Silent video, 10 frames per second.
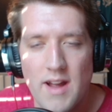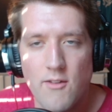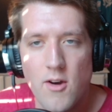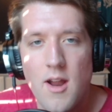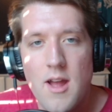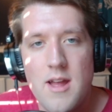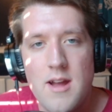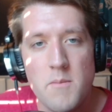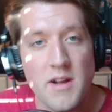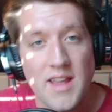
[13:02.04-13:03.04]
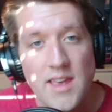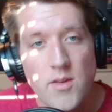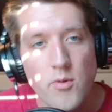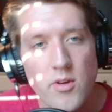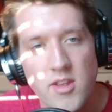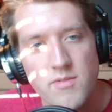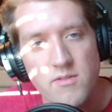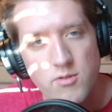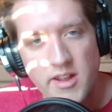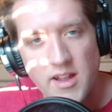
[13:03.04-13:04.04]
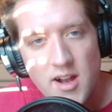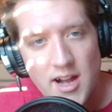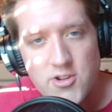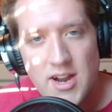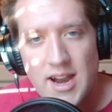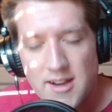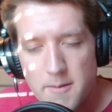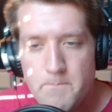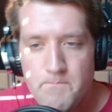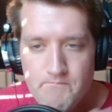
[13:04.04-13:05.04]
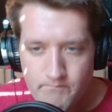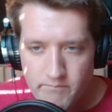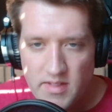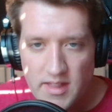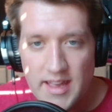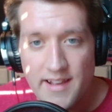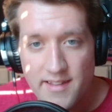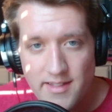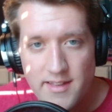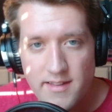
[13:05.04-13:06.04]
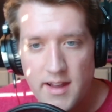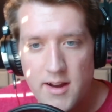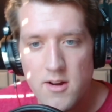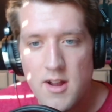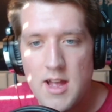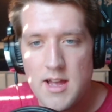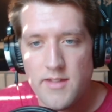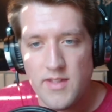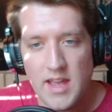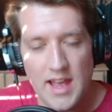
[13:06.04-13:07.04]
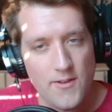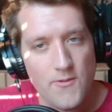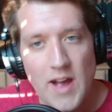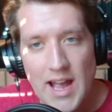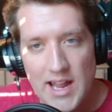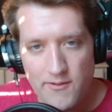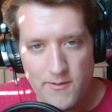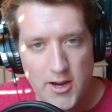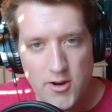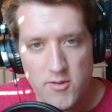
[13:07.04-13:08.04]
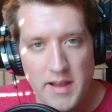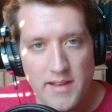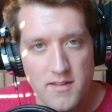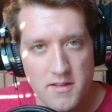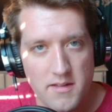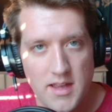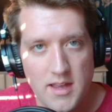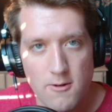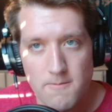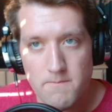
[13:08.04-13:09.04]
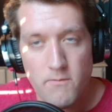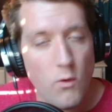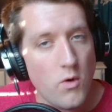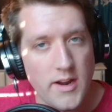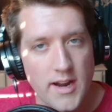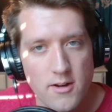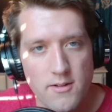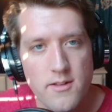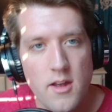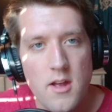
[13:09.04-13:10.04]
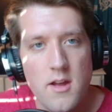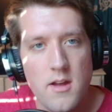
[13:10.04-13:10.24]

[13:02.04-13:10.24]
whatever. But Caleb Williams' rookie contract kicks in this year. He has 5 years basically, or 4 years